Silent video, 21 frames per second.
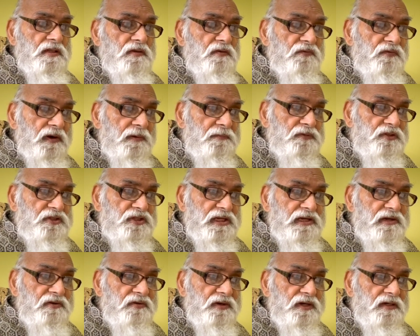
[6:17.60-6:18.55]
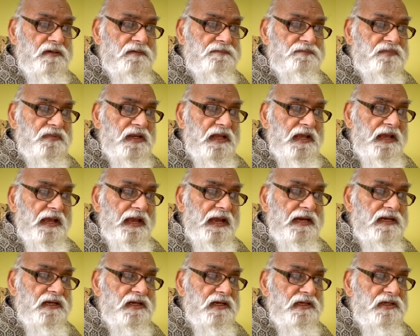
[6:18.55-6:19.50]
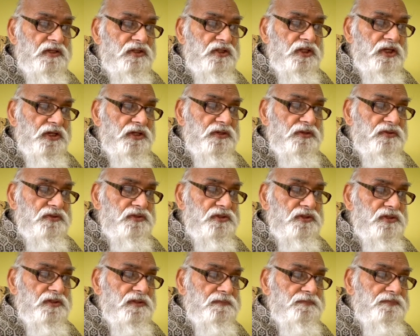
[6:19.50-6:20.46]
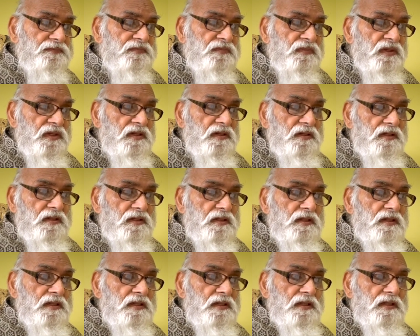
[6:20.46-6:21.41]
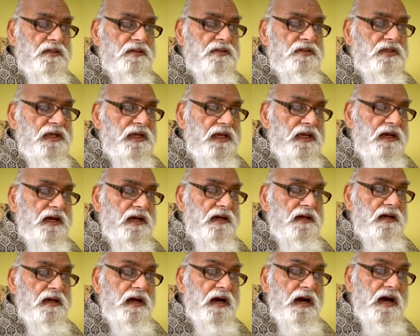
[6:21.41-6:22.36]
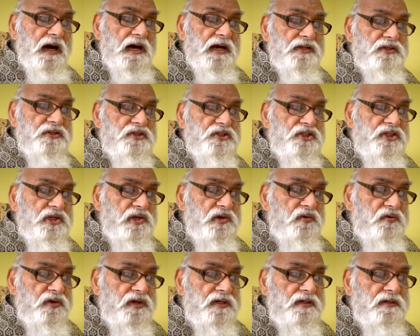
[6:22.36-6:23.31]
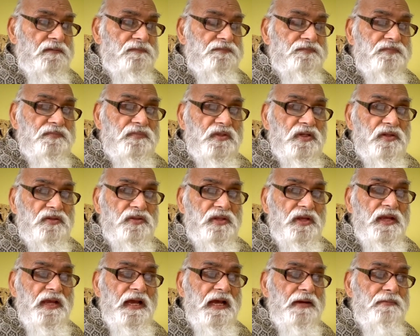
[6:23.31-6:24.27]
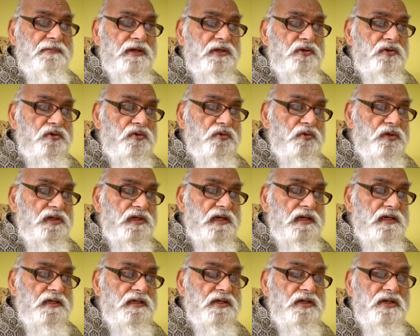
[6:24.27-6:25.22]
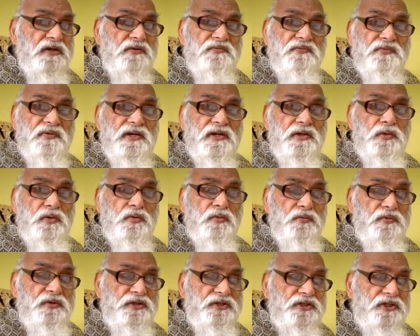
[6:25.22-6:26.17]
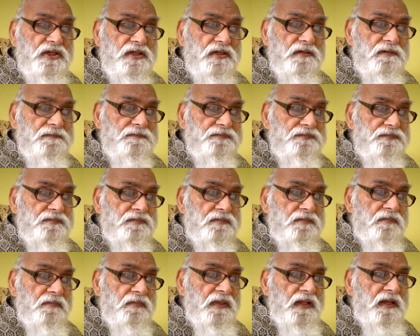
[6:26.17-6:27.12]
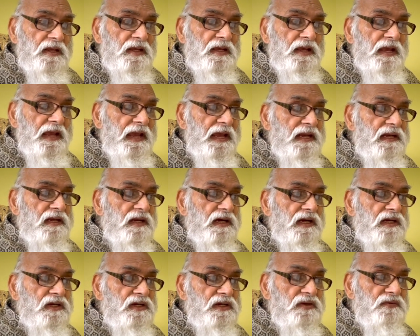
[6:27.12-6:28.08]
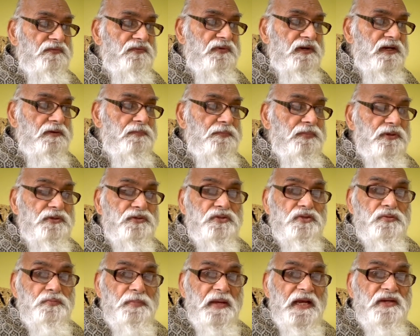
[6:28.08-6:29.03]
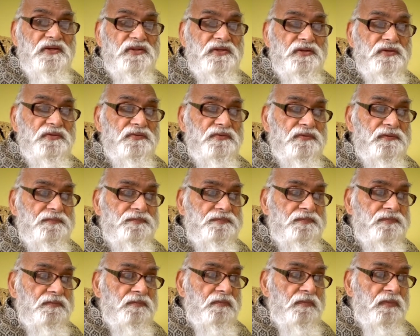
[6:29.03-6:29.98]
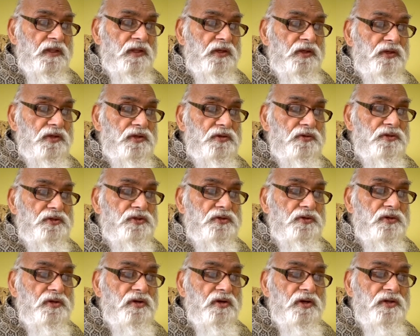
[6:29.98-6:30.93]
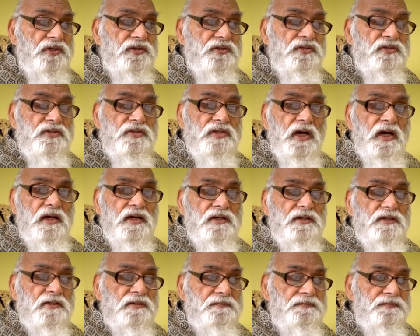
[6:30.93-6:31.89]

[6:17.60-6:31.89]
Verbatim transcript: from children, adult things. They are children. They have a totally different vision and a different perspective. You should not start